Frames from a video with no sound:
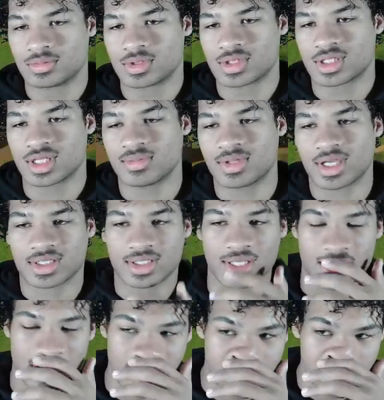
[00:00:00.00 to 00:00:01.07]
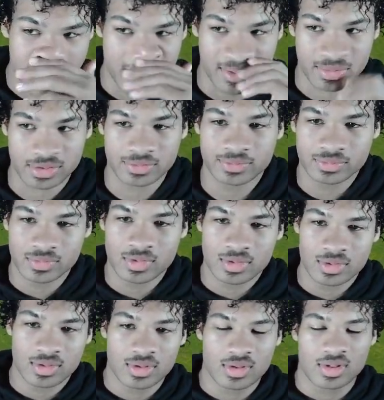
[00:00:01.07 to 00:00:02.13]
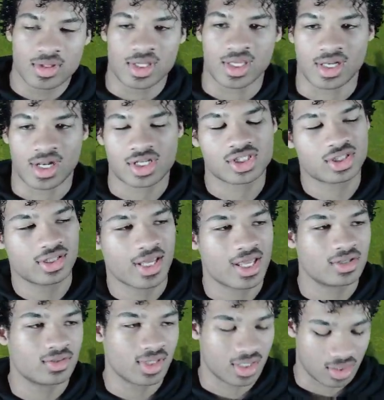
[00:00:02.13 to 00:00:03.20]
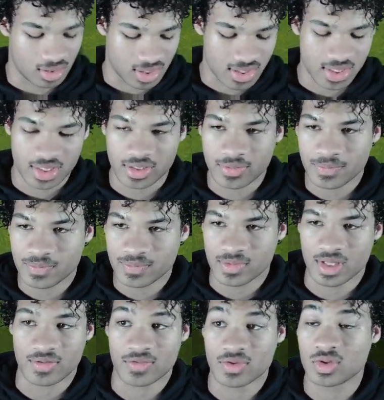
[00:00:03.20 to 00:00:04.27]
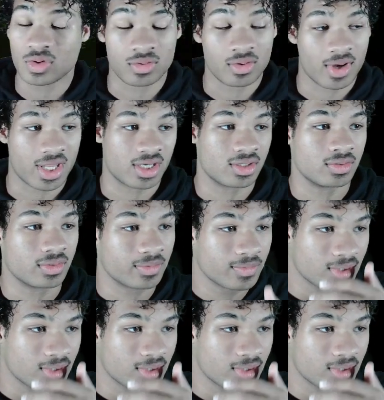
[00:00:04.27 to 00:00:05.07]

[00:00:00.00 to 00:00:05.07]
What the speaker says: Something like that. Something simple. And I'll show you how to do that here in a second if you don't know how to do it.